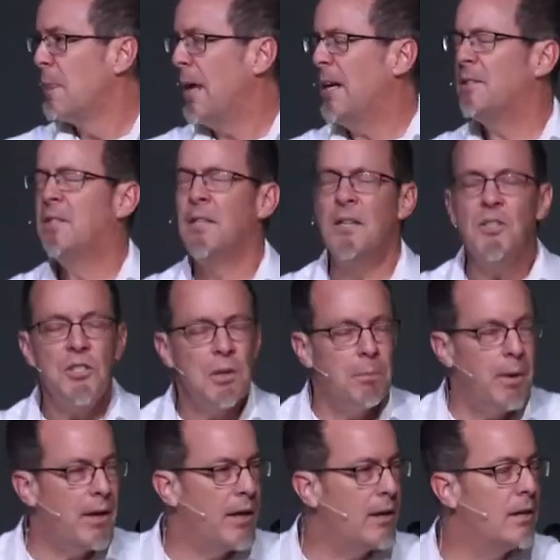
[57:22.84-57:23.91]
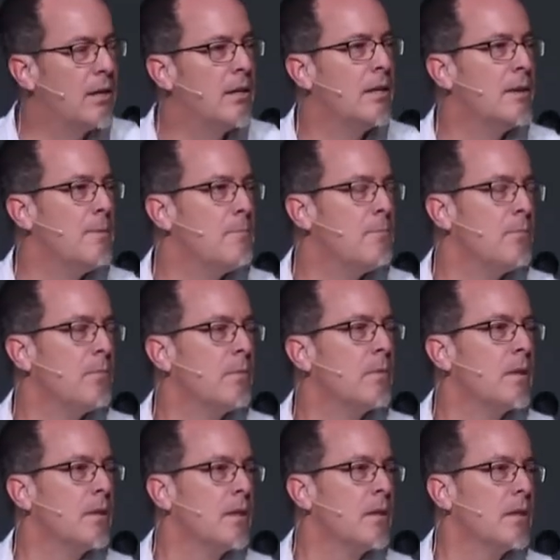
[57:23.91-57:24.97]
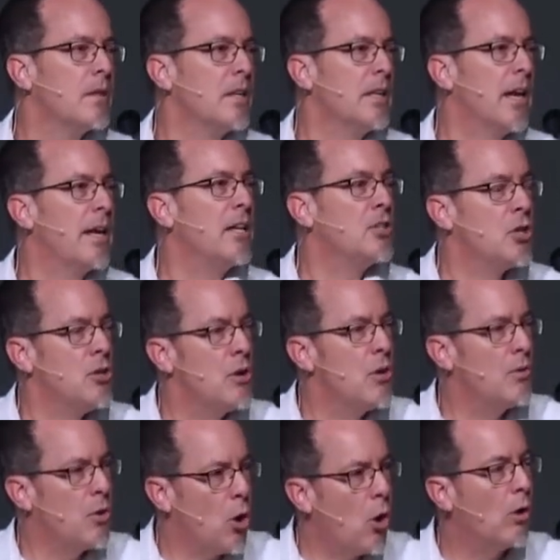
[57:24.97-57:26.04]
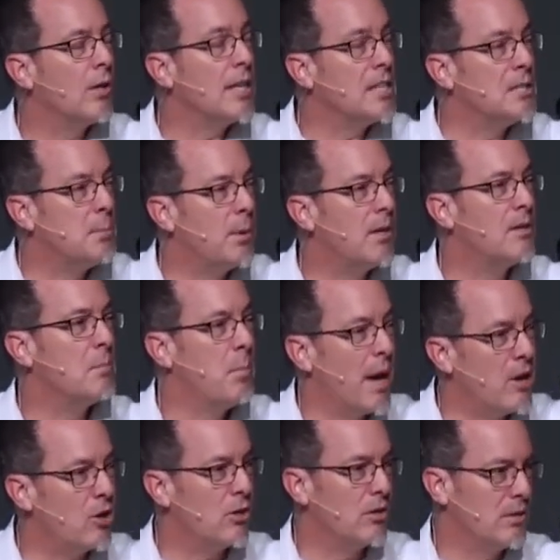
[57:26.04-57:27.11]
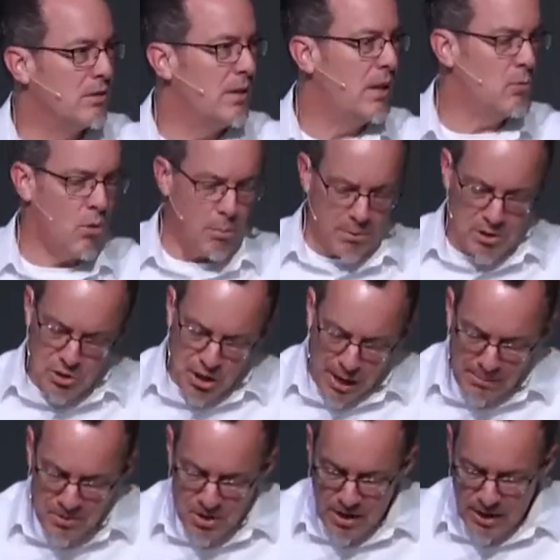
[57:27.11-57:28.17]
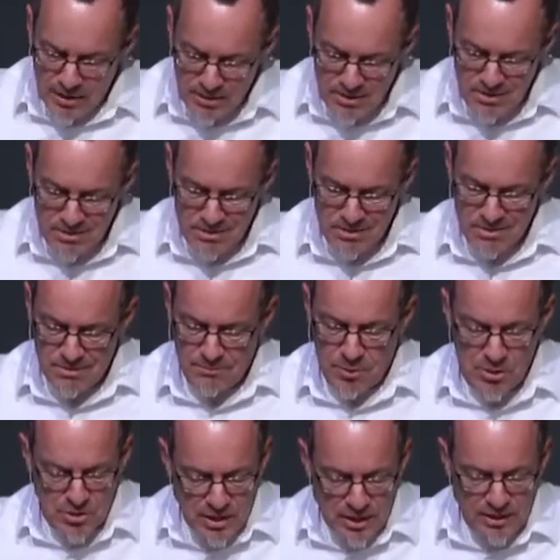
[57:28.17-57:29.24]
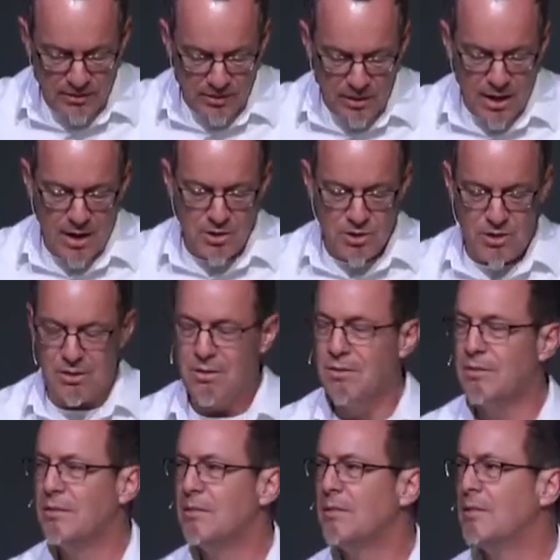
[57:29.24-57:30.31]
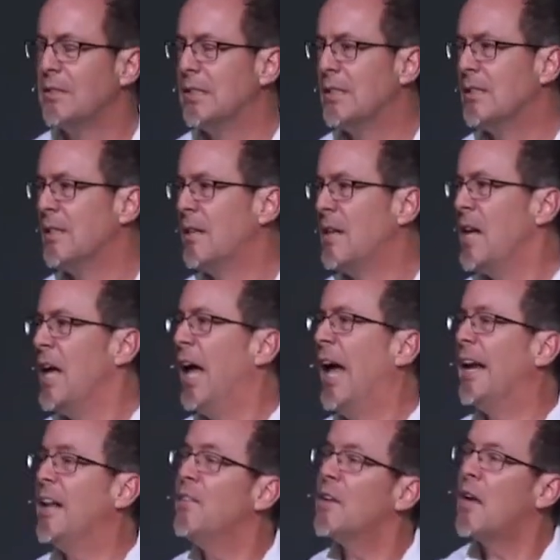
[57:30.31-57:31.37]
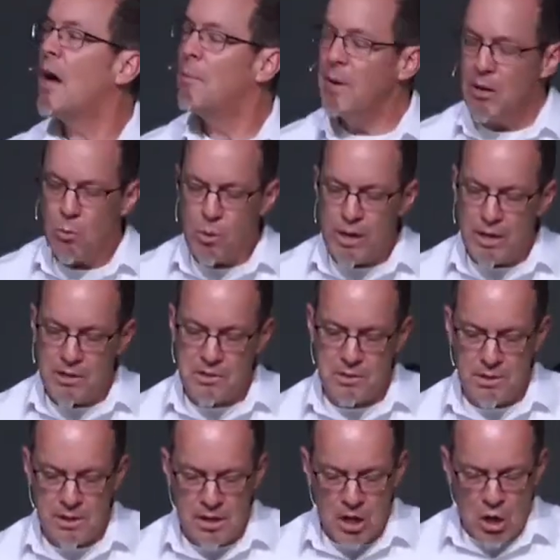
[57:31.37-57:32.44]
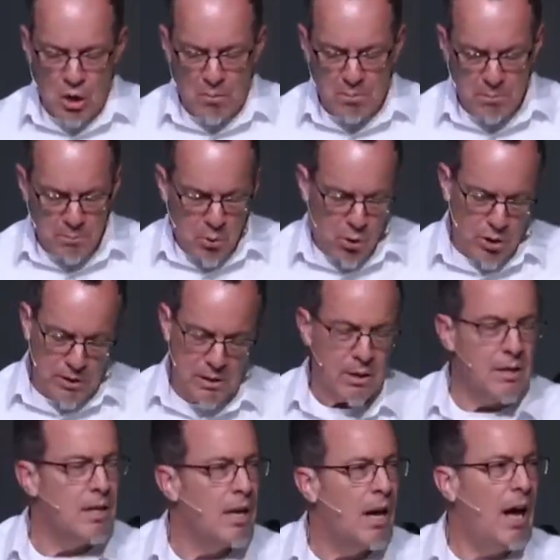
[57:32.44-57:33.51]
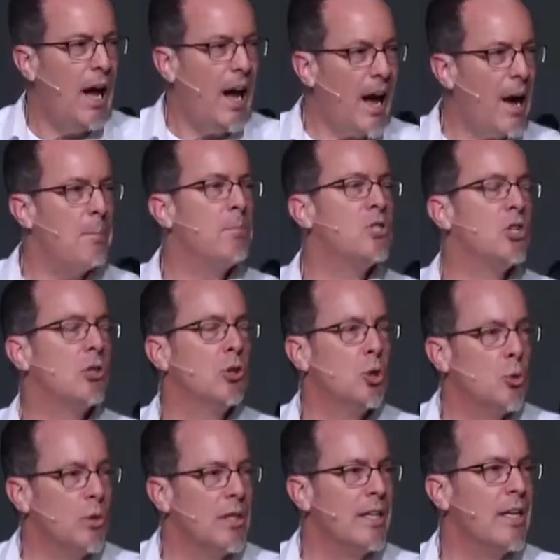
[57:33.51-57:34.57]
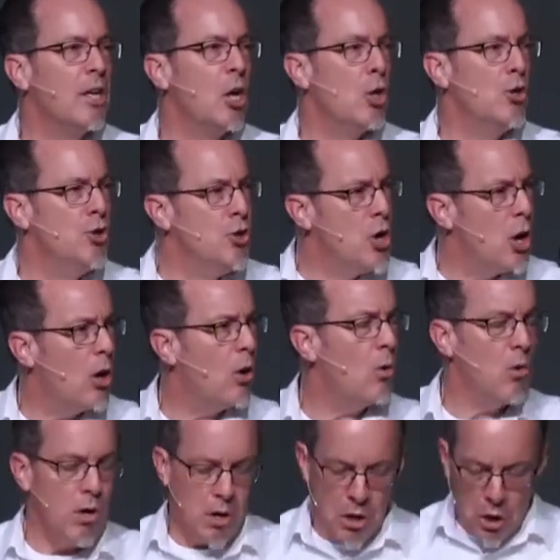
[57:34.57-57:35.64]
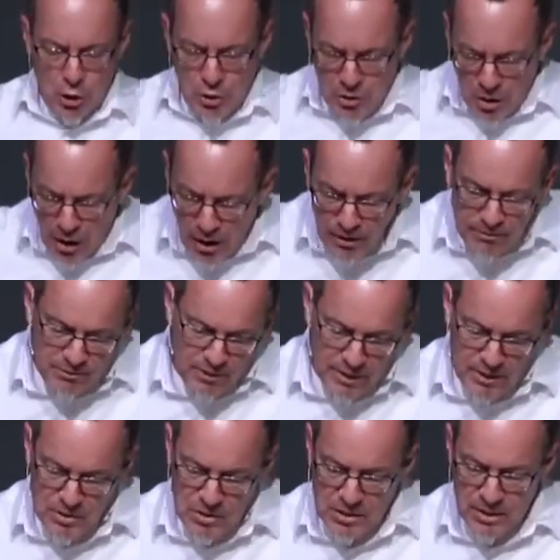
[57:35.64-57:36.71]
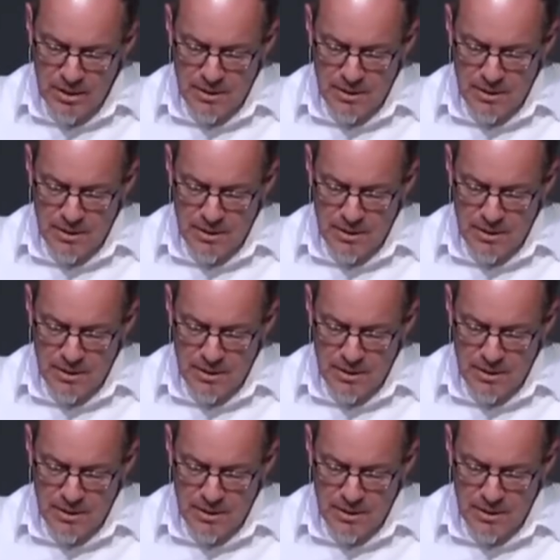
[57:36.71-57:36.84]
Anticipate getting to know the Holy Spirit better in Romans chapter 8 for your sanctification. And in the coming weeks, put absolutely no confidence